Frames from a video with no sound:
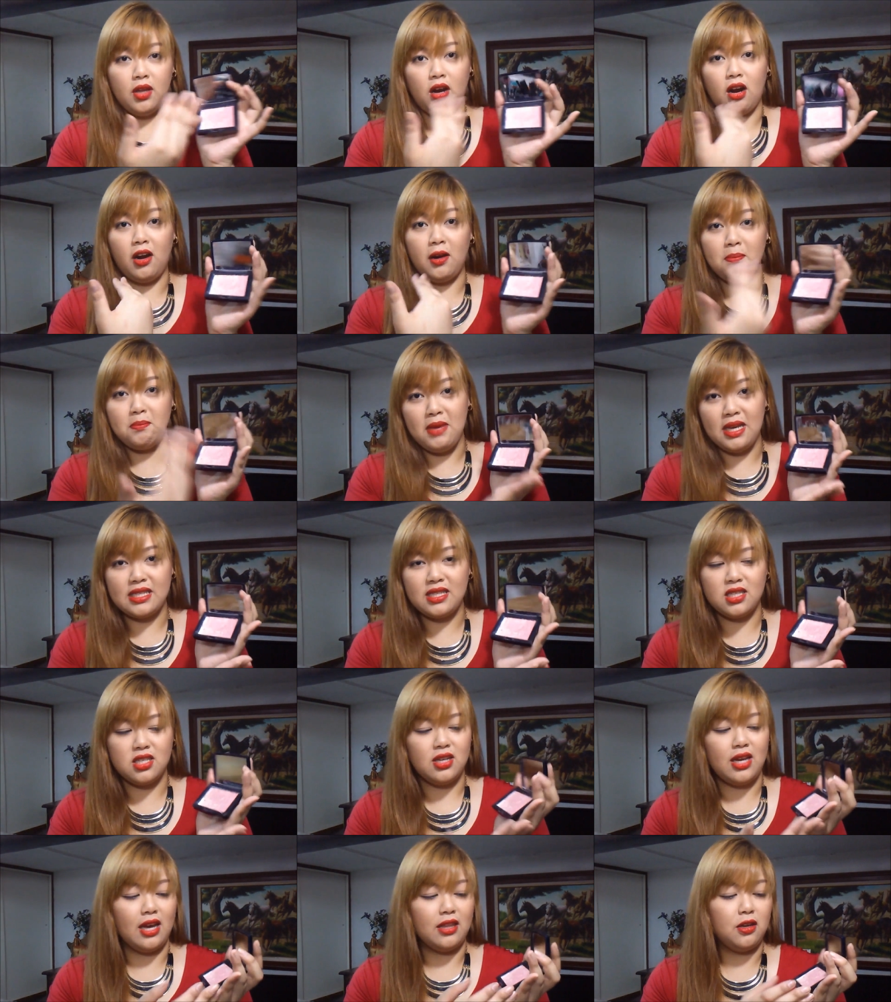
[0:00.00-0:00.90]
are
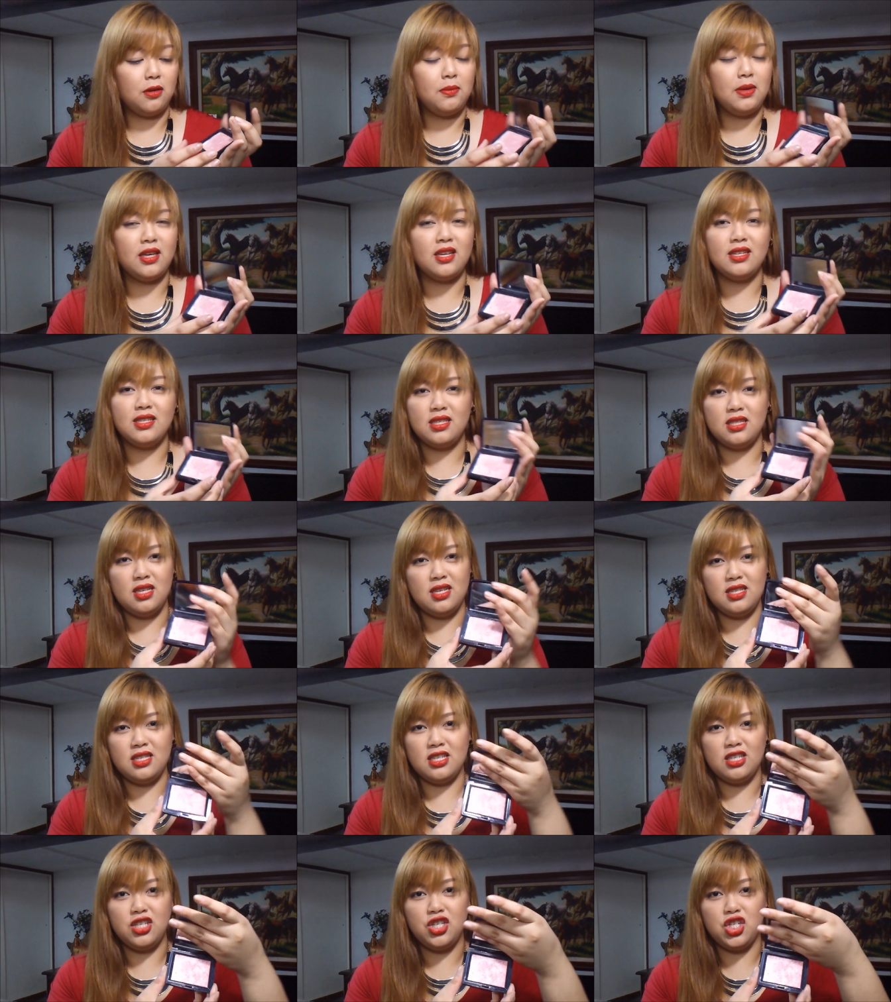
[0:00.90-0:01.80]
mixed together because
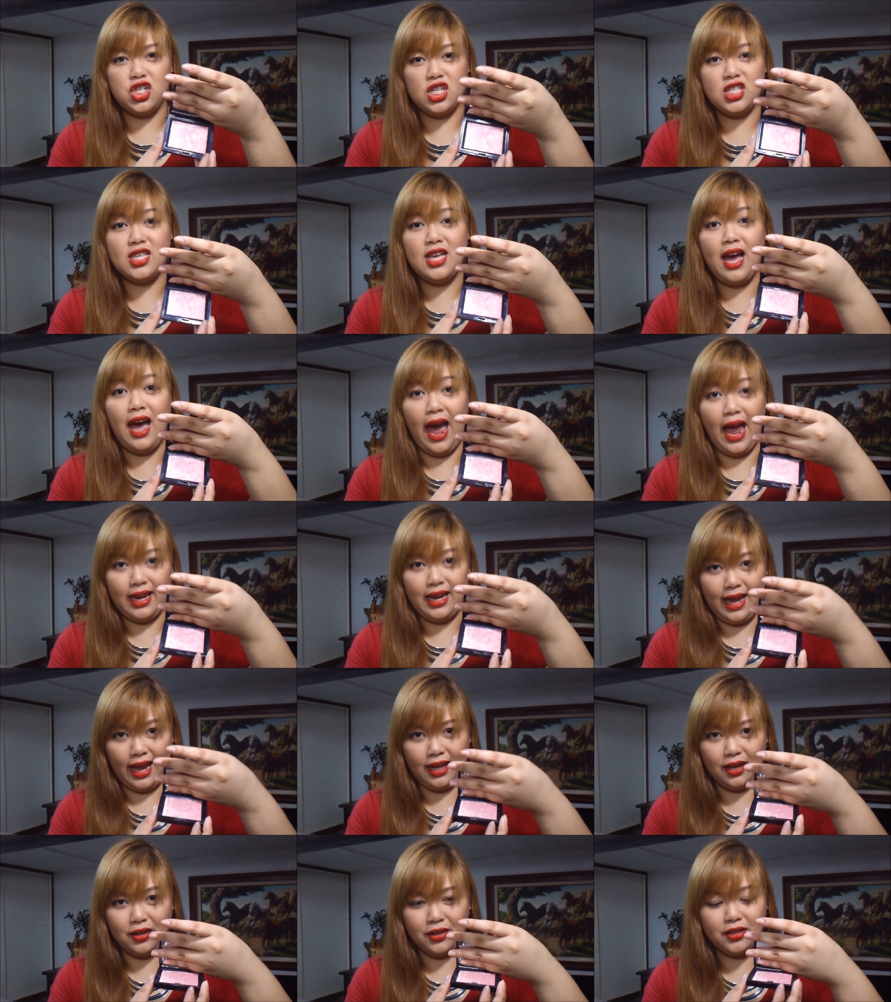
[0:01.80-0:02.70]
this is just a
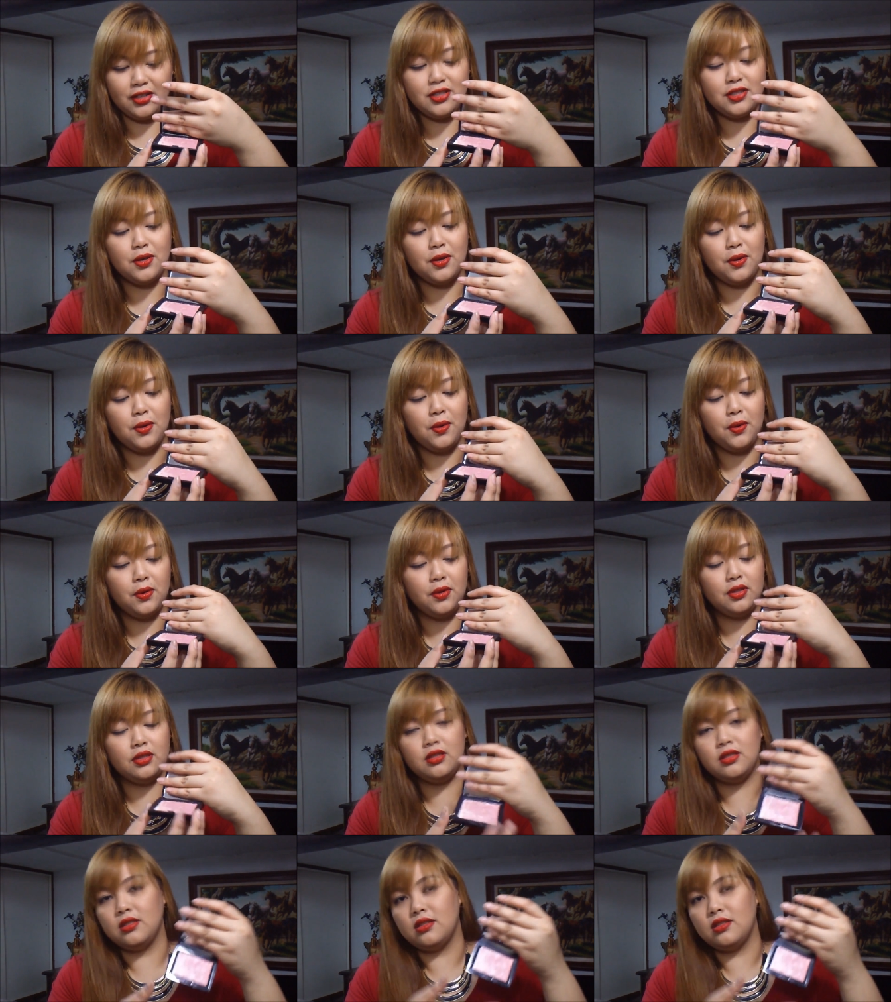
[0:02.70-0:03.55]
highlighter so